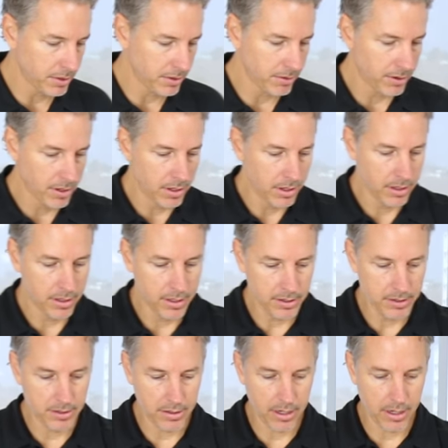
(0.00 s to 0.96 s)
So
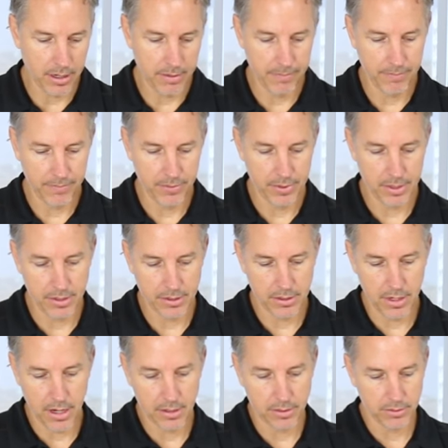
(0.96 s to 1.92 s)
this, uh,
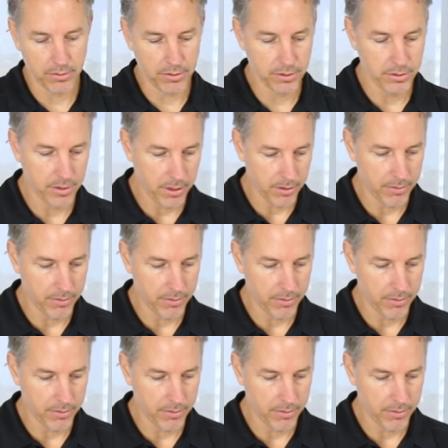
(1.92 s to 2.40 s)
this nozzle